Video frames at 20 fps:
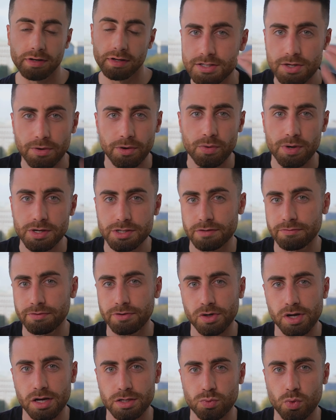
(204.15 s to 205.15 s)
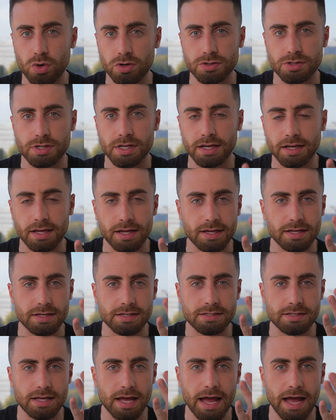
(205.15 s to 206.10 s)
And so a question for you guys watching is,